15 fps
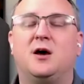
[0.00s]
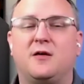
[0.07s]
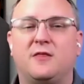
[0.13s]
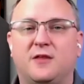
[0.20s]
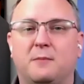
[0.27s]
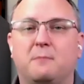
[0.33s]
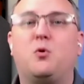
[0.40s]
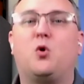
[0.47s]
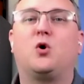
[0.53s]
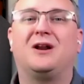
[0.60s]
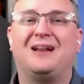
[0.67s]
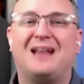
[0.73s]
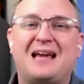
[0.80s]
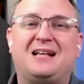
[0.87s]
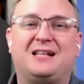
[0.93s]
the more
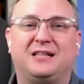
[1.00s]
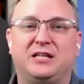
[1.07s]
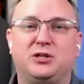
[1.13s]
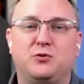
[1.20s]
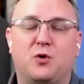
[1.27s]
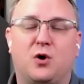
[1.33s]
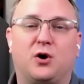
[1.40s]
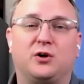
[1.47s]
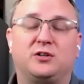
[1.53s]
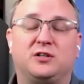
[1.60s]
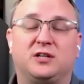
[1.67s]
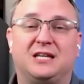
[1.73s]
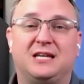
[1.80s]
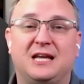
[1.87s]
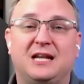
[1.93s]
likely you are to
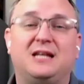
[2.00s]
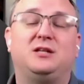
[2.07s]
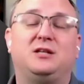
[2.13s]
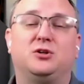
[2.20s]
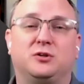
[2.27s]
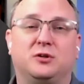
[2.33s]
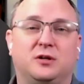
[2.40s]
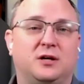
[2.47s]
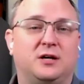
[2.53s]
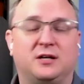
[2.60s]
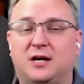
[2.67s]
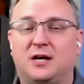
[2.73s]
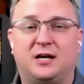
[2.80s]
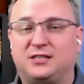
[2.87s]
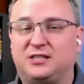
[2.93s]
get in
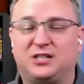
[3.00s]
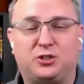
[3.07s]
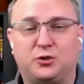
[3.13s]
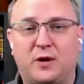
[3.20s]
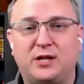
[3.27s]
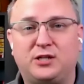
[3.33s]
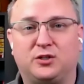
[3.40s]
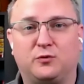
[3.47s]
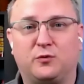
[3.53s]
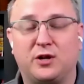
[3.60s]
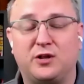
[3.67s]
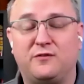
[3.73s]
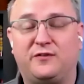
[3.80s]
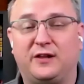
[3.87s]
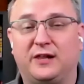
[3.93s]
a situation where you
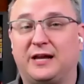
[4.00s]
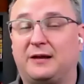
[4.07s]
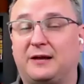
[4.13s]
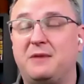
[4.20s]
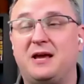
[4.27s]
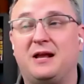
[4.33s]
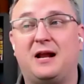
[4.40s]
feel like, man,